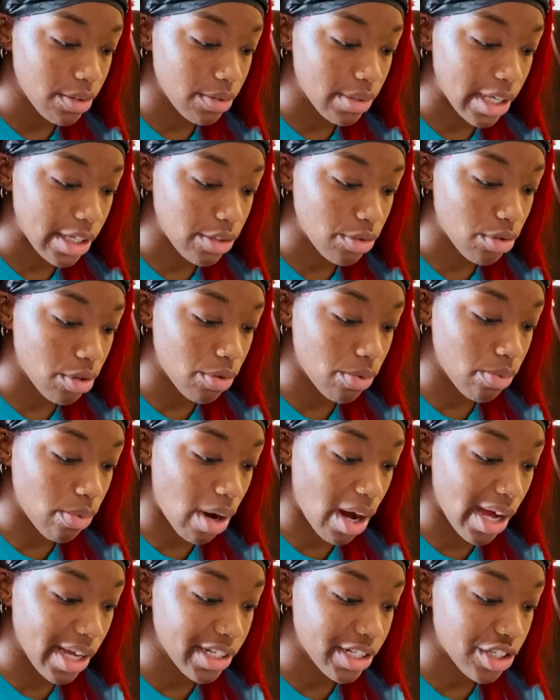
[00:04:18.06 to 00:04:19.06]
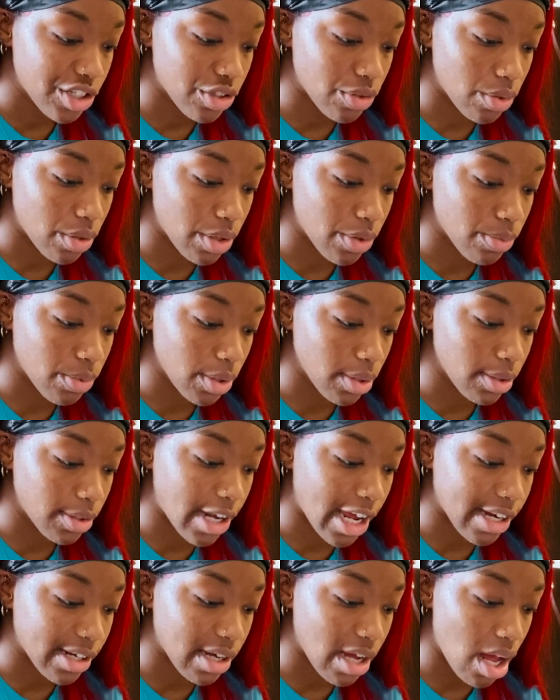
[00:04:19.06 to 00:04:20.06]
that you can watch on
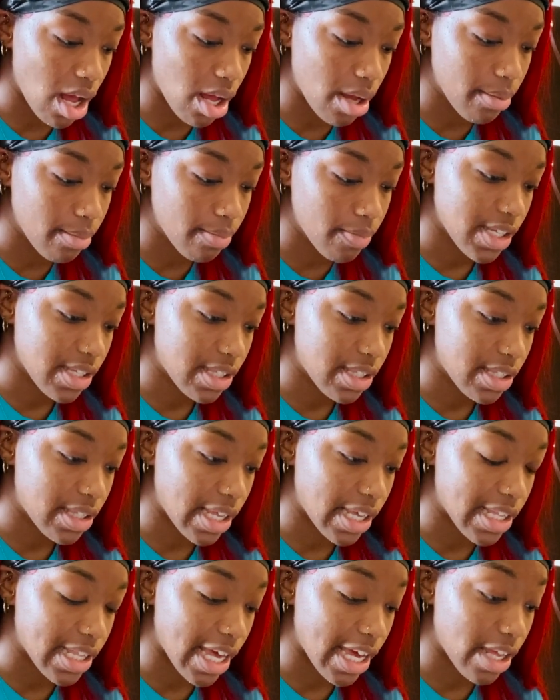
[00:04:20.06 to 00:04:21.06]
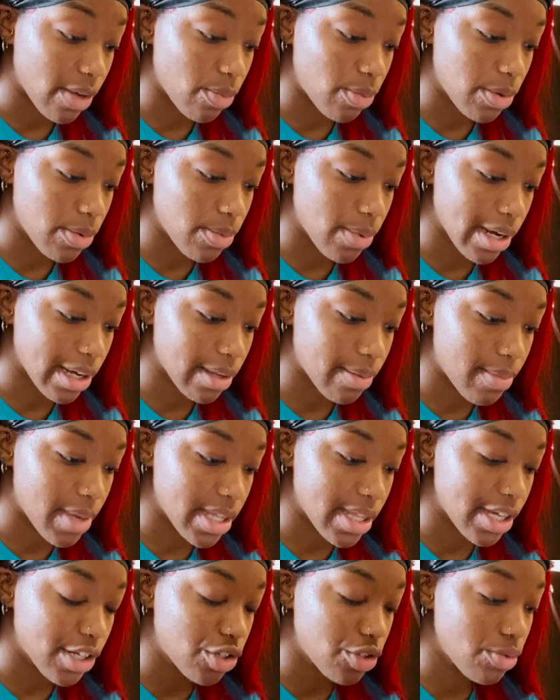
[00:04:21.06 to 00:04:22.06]
Rollo.com. It's saying that we
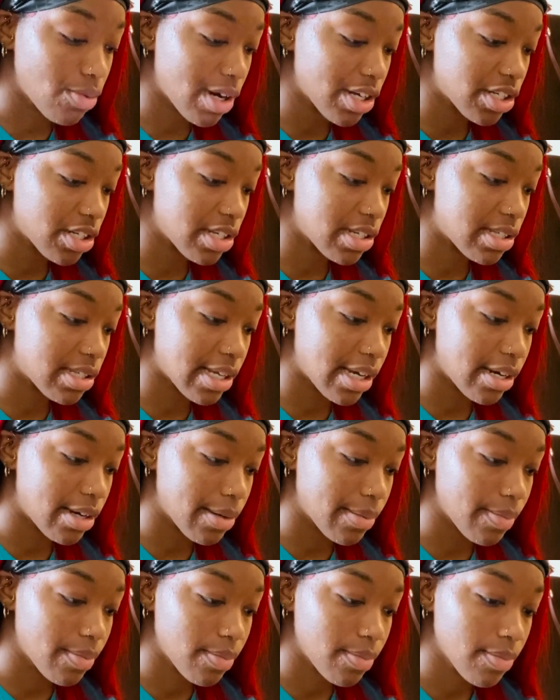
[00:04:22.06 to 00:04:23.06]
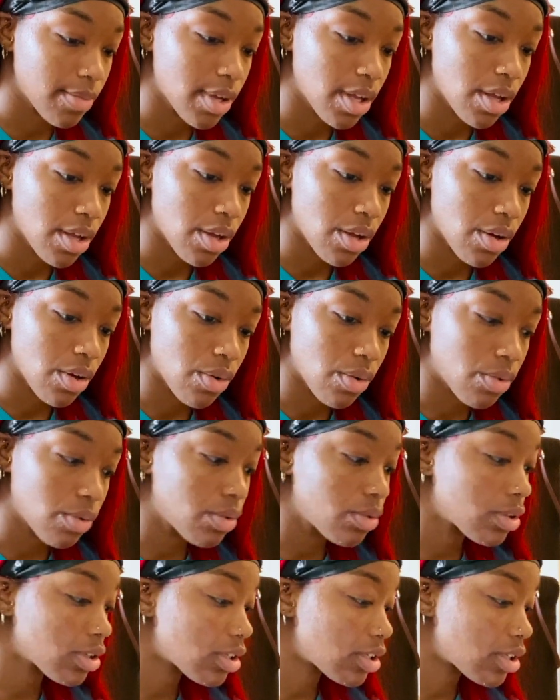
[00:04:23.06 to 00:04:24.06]
recommend that you watch this setup,
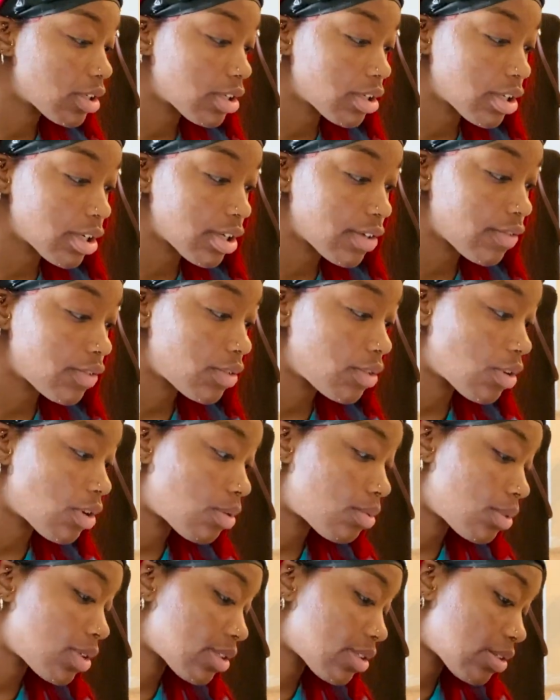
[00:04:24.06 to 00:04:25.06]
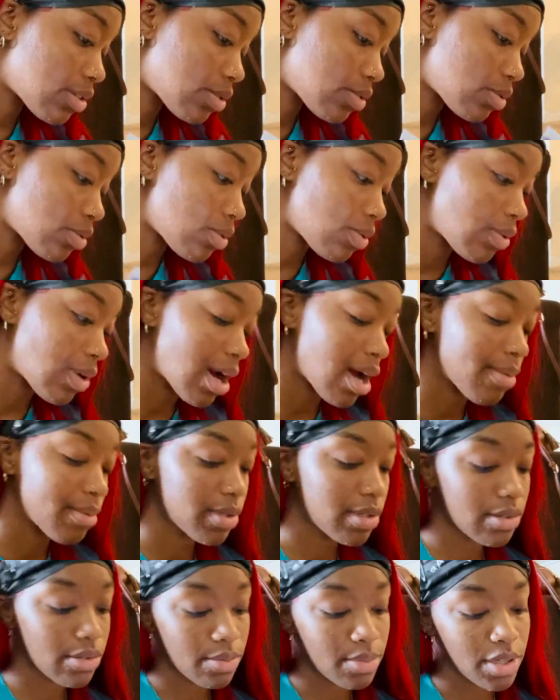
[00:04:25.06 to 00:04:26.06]
or if you don't want to, I'm
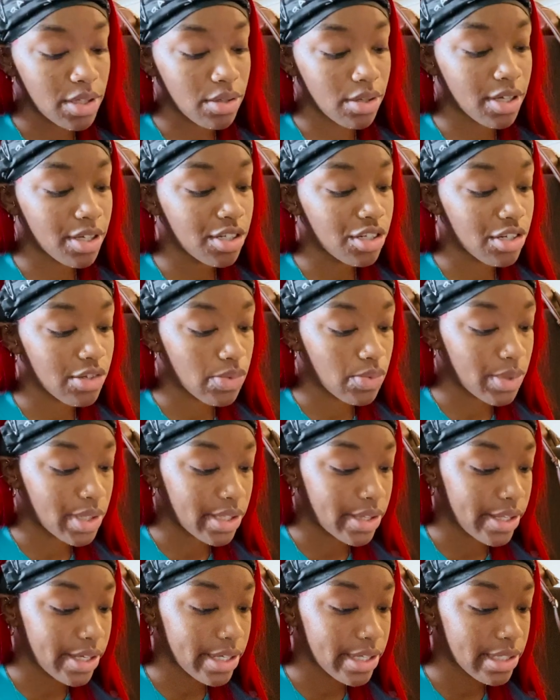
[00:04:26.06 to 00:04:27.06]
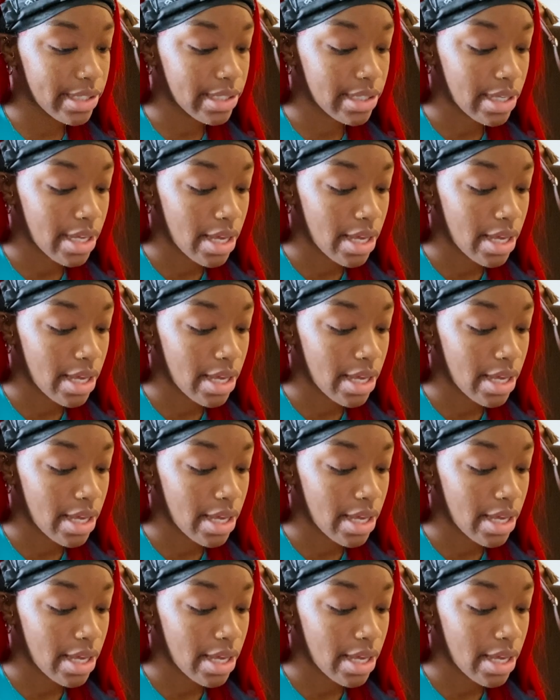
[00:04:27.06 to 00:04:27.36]
assuming you can just read this.